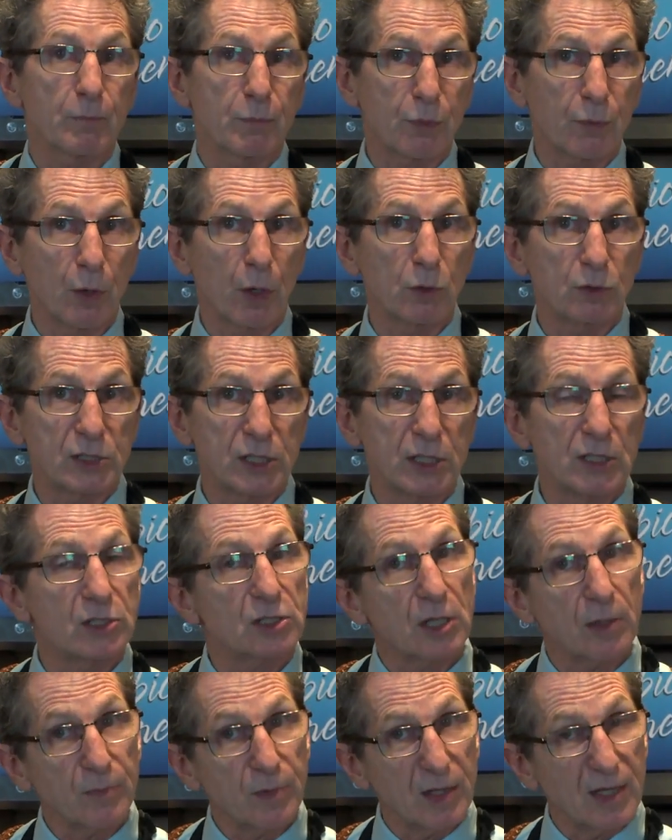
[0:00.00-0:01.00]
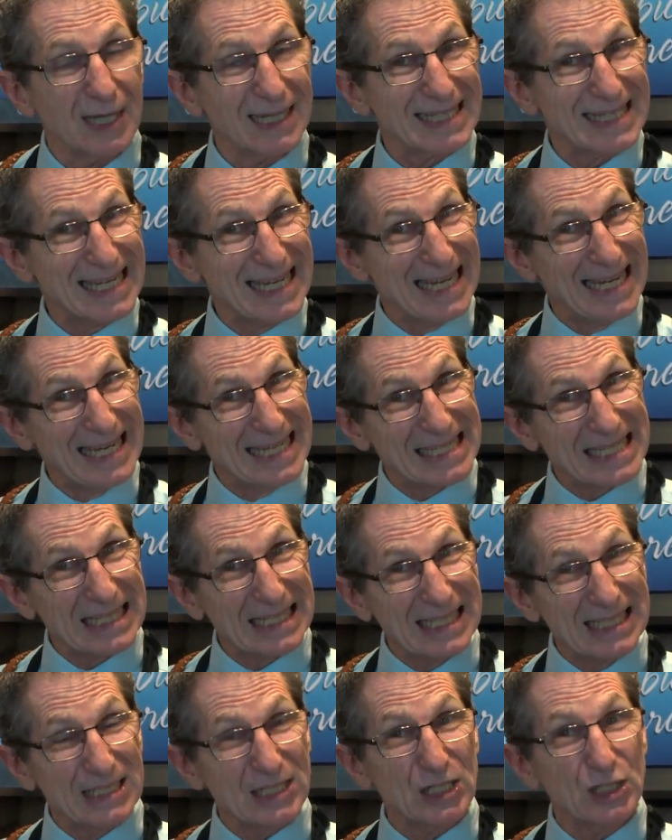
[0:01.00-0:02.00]
protein, something that's
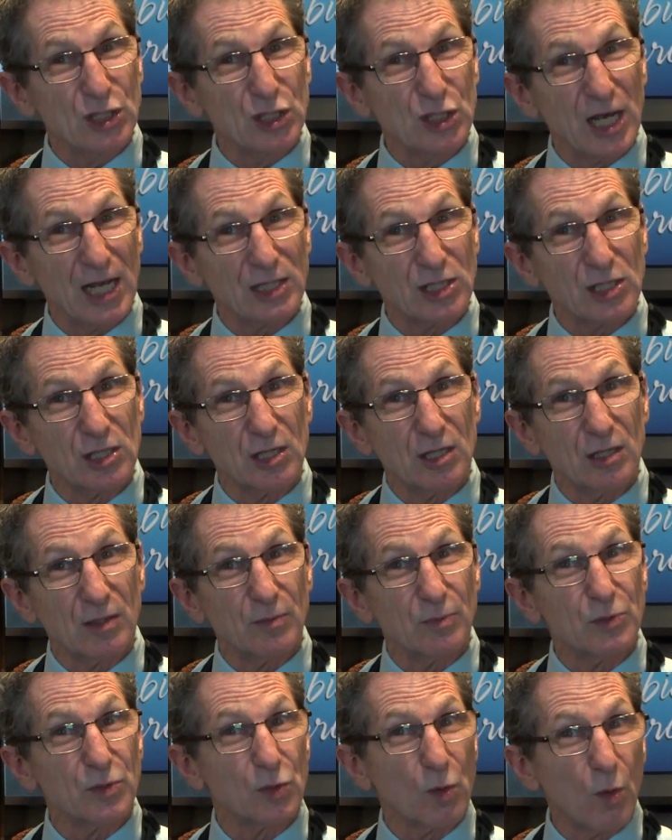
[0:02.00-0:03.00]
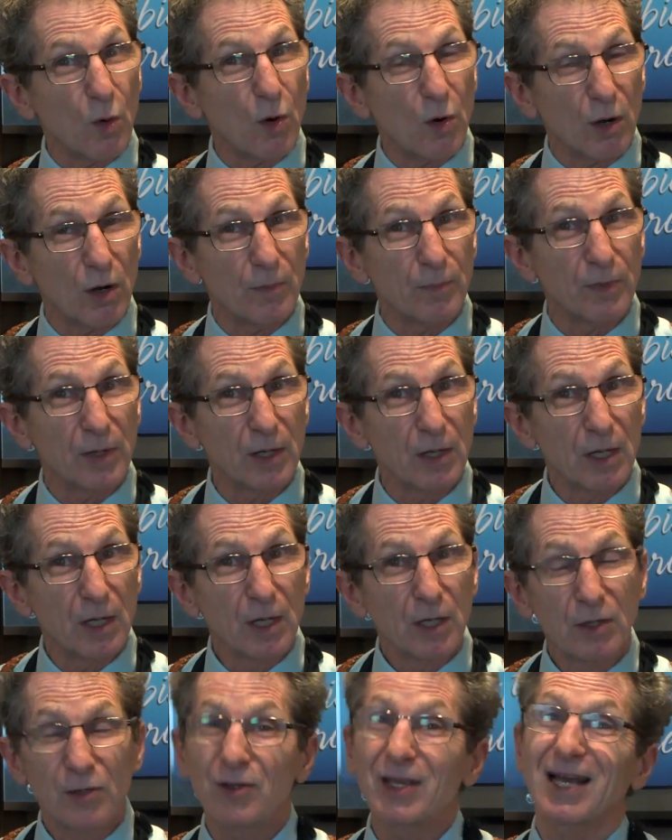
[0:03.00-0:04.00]
easily digested and absorbed,
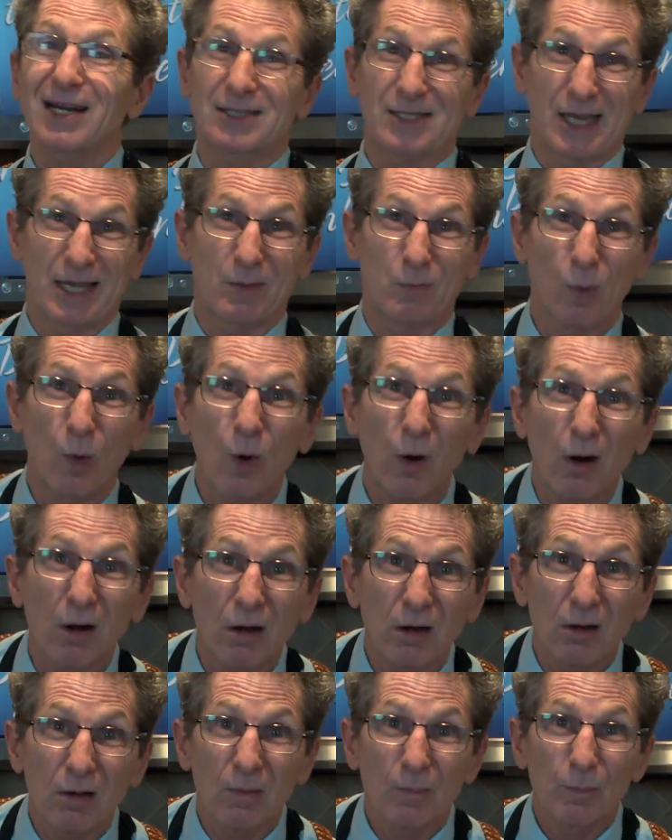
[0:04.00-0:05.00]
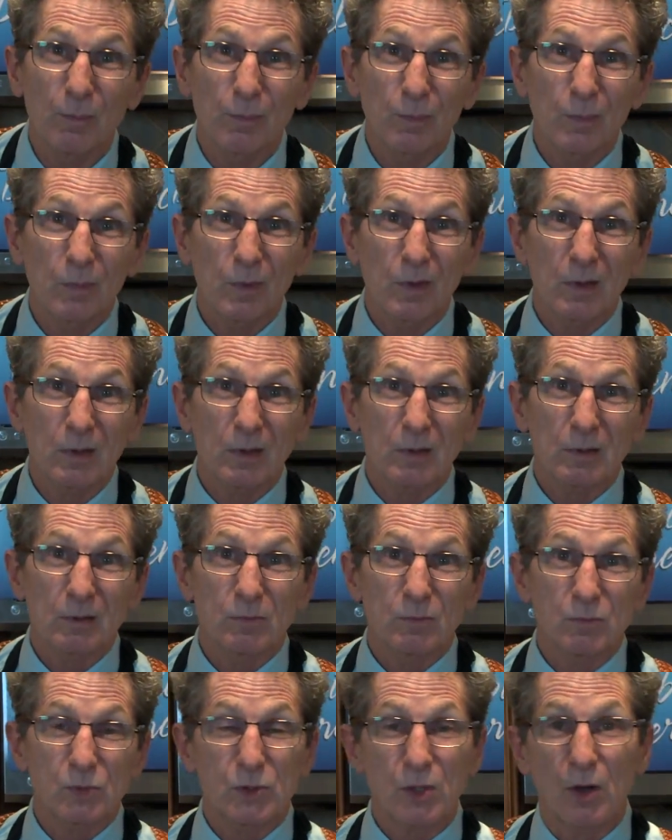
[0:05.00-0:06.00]
you got to take more.
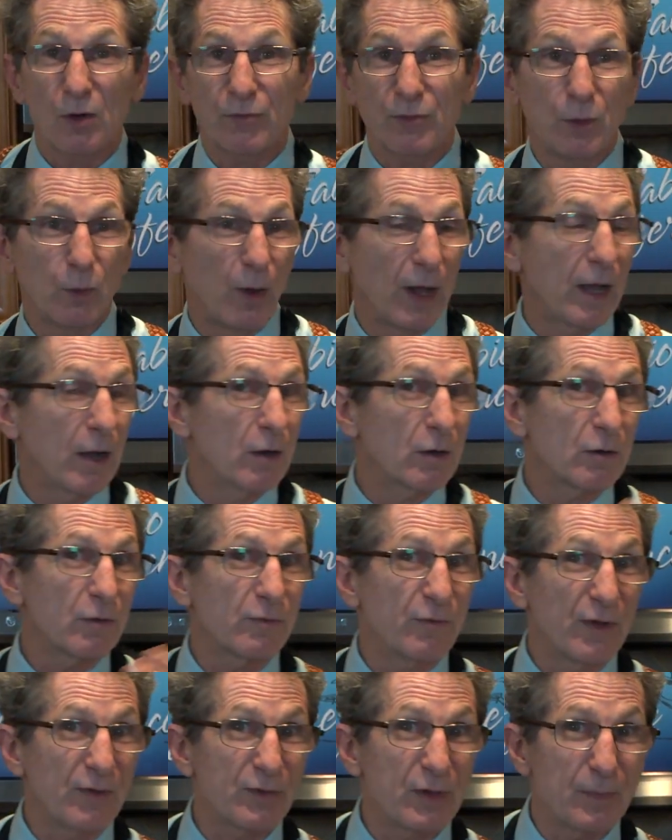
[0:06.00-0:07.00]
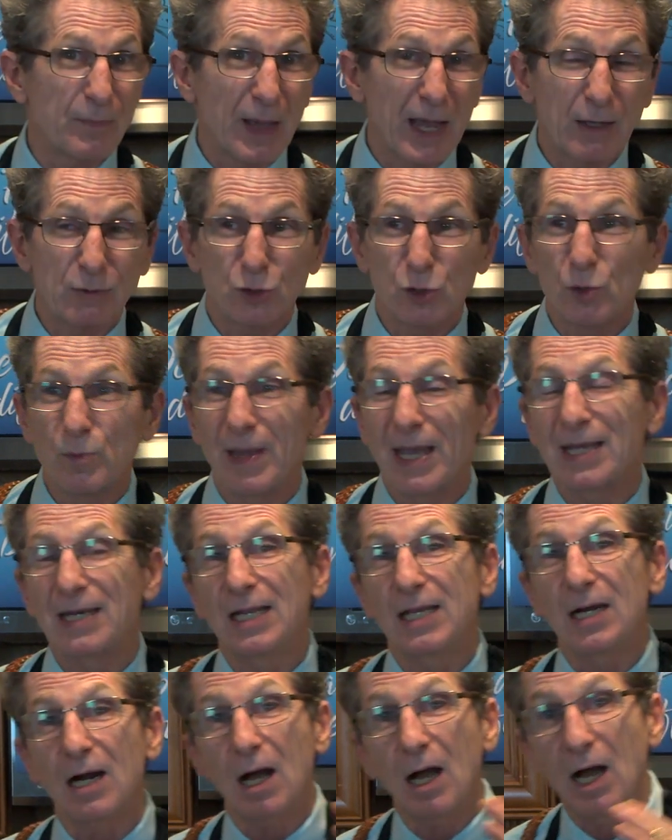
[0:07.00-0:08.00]
So if you weigh 150 pounds, you may
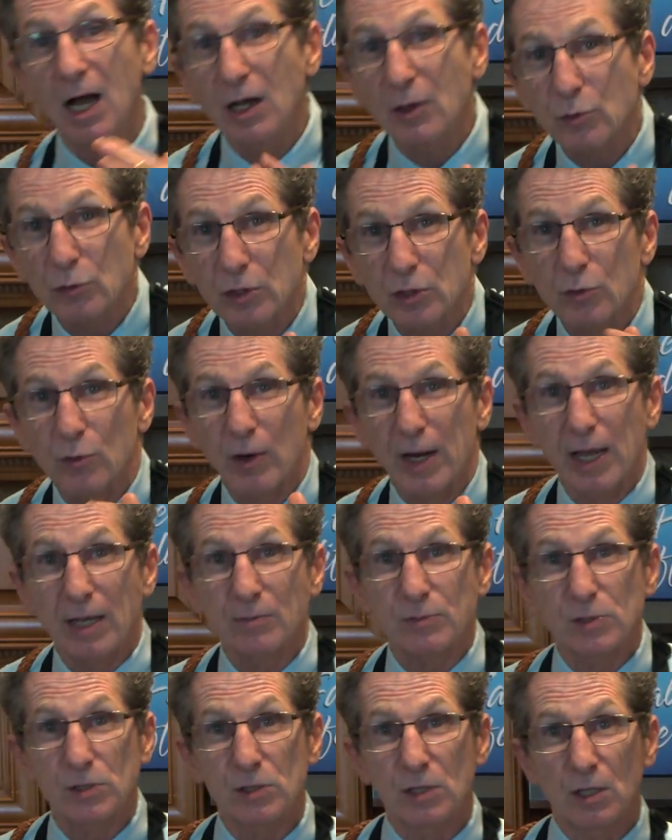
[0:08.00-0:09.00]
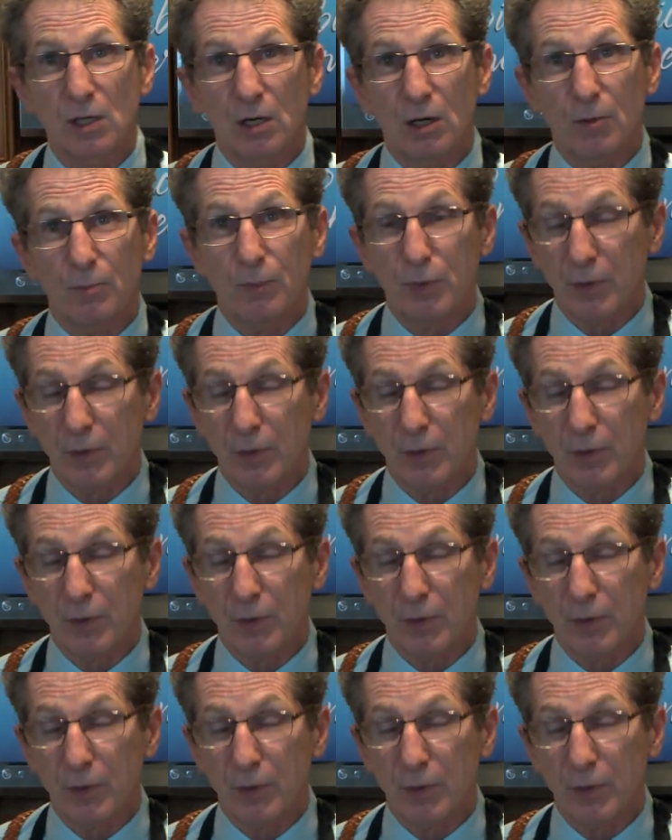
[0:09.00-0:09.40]
need 100 grams of